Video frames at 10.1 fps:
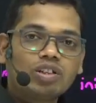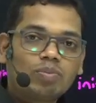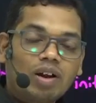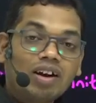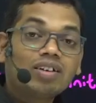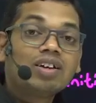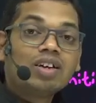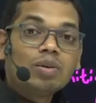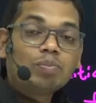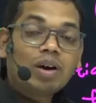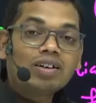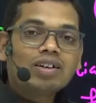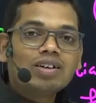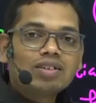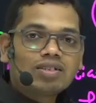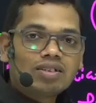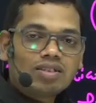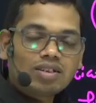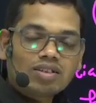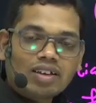the plant but
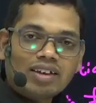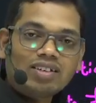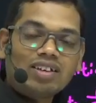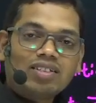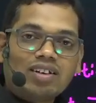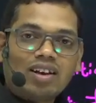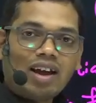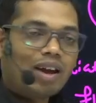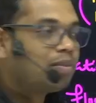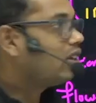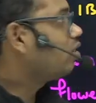synthesized in the lab, that